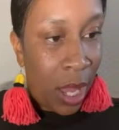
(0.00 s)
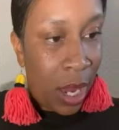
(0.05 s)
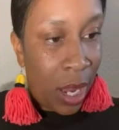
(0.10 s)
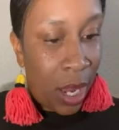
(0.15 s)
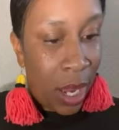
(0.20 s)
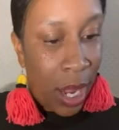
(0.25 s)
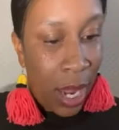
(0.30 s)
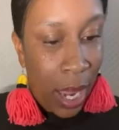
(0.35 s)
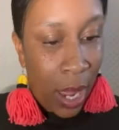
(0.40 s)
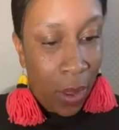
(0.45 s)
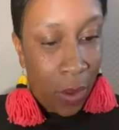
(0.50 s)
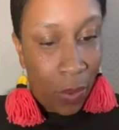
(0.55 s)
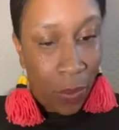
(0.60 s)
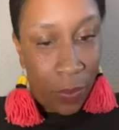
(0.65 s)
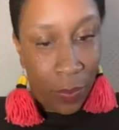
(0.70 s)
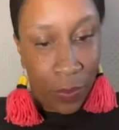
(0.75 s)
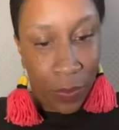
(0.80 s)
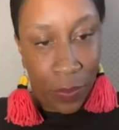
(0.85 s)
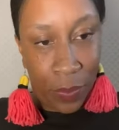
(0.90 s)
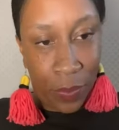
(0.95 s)
Now,
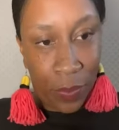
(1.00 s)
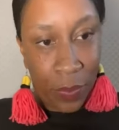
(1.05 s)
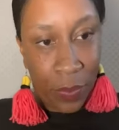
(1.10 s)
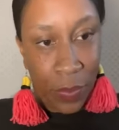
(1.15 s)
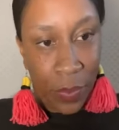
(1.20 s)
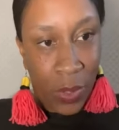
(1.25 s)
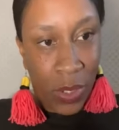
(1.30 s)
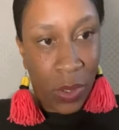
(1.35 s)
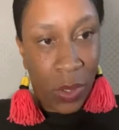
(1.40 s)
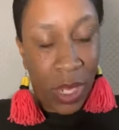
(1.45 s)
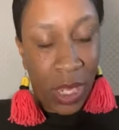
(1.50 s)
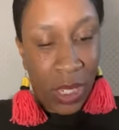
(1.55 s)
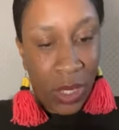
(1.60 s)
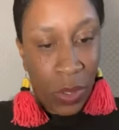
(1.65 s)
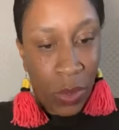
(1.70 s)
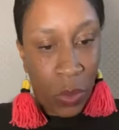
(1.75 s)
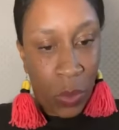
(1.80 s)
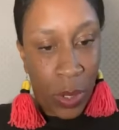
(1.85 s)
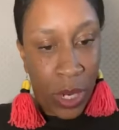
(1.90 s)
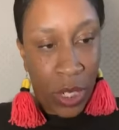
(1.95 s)
so there's
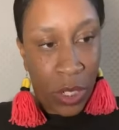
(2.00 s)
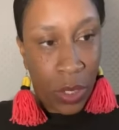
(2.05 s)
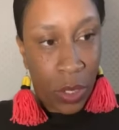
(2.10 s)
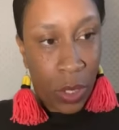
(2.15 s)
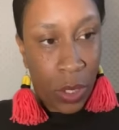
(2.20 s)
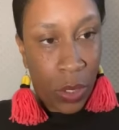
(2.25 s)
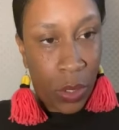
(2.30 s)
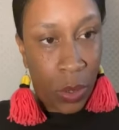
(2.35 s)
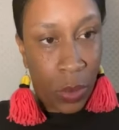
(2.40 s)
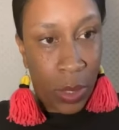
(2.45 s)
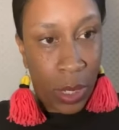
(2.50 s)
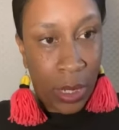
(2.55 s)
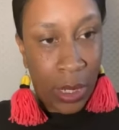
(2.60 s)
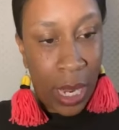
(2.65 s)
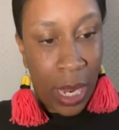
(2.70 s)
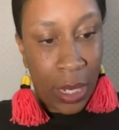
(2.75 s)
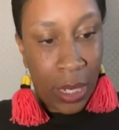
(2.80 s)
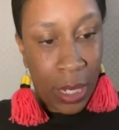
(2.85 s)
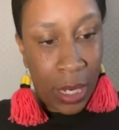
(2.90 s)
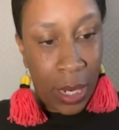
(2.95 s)
two ways you can do this.
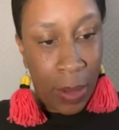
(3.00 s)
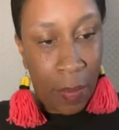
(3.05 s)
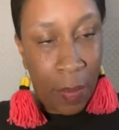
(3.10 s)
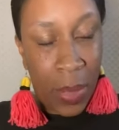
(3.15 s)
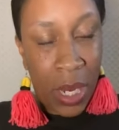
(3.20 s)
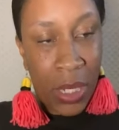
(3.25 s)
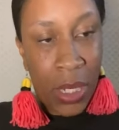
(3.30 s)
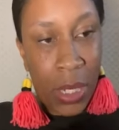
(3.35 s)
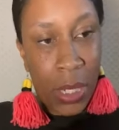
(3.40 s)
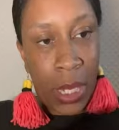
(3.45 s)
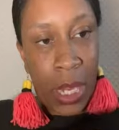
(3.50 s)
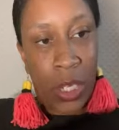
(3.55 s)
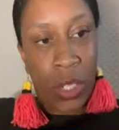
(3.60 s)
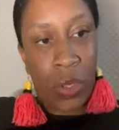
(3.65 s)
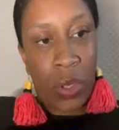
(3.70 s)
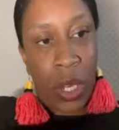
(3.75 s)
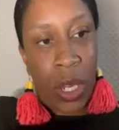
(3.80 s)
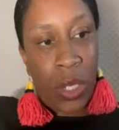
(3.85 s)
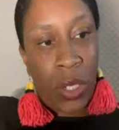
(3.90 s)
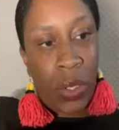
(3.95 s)
I did mention that
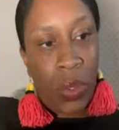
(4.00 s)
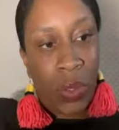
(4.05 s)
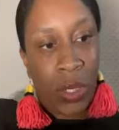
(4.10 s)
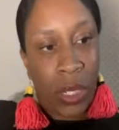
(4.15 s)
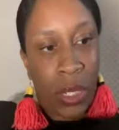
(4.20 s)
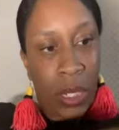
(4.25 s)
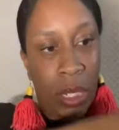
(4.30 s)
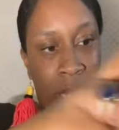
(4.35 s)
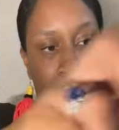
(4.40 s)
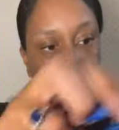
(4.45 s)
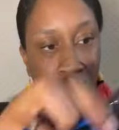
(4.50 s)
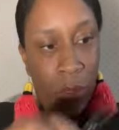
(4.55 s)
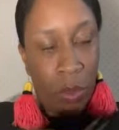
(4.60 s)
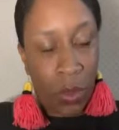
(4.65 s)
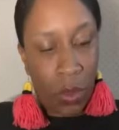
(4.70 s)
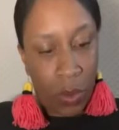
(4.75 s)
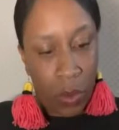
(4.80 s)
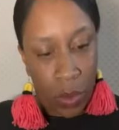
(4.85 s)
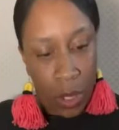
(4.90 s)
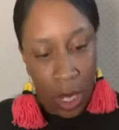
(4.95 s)
you can use a
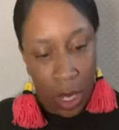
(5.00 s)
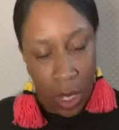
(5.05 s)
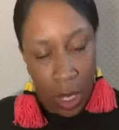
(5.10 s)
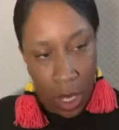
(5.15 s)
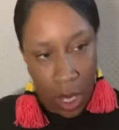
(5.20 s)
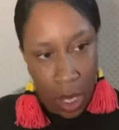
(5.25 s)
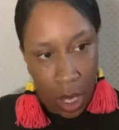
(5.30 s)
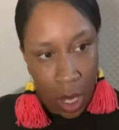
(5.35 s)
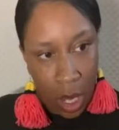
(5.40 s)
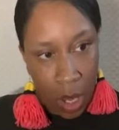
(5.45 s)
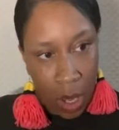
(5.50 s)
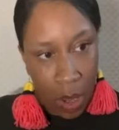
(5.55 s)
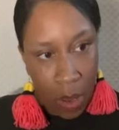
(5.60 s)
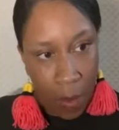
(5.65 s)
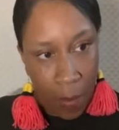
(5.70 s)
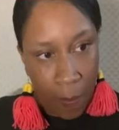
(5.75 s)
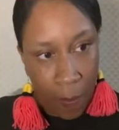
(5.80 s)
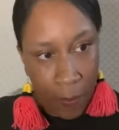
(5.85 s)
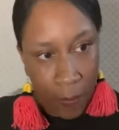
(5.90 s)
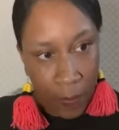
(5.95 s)
needle
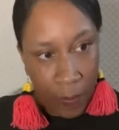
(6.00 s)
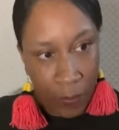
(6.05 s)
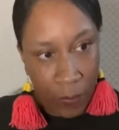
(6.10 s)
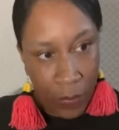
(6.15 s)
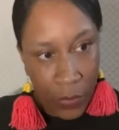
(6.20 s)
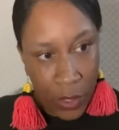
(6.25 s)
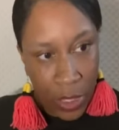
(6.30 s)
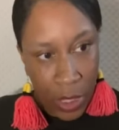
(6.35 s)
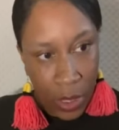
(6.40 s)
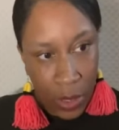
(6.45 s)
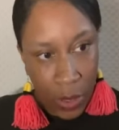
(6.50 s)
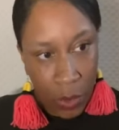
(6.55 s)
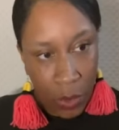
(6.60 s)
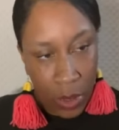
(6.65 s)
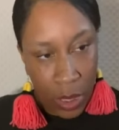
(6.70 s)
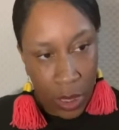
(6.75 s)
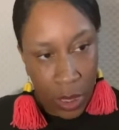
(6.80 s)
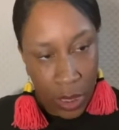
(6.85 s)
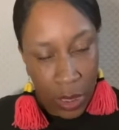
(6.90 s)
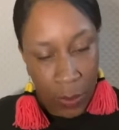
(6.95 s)
to do
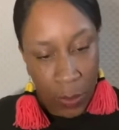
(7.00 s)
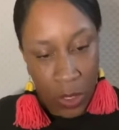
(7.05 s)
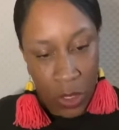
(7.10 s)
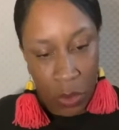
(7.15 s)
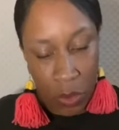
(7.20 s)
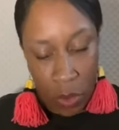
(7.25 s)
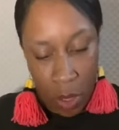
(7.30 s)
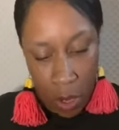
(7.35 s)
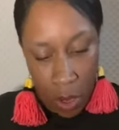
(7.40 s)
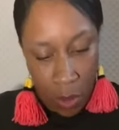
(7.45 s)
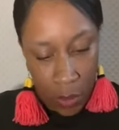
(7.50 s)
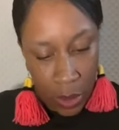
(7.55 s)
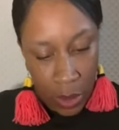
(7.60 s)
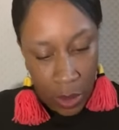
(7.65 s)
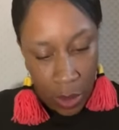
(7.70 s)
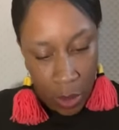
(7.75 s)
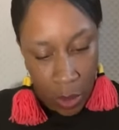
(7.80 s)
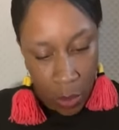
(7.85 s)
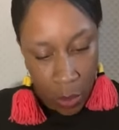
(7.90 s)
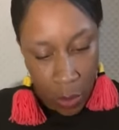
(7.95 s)
this, but you
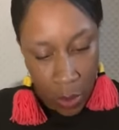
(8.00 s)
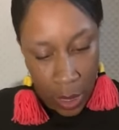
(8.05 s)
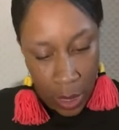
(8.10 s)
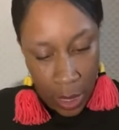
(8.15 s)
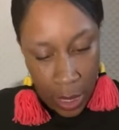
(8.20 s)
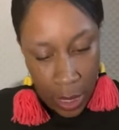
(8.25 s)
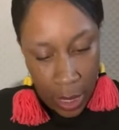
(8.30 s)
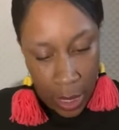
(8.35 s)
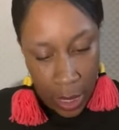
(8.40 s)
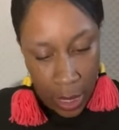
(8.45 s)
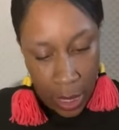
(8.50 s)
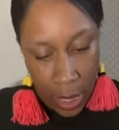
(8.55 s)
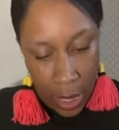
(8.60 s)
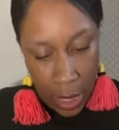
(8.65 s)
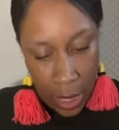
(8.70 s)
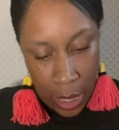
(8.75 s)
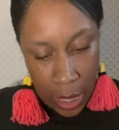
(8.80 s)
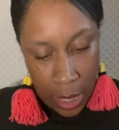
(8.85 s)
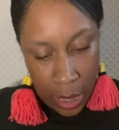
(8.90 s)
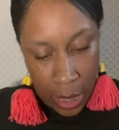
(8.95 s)
also
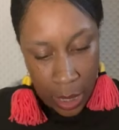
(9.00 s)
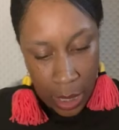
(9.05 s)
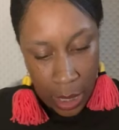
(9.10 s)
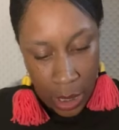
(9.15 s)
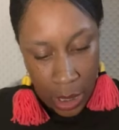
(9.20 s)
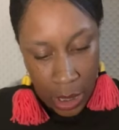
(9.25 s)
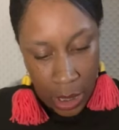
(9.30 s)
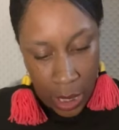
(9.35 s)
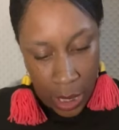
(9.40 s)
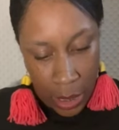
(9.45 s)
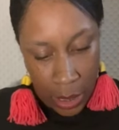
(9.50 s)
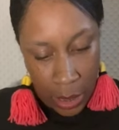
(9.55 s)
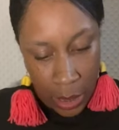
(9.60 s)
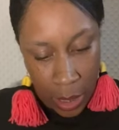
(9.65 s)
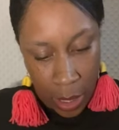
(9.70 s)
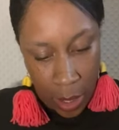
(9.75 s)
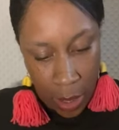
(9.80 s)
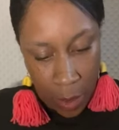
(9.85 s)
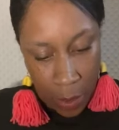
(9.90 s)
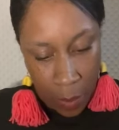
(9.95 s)
can just,
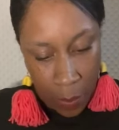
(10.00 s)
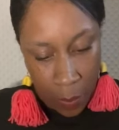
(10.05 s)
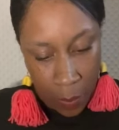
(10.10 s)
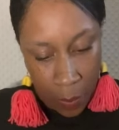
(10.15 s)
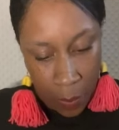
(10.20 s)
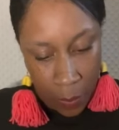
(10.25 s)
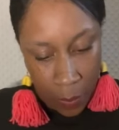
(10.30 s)
do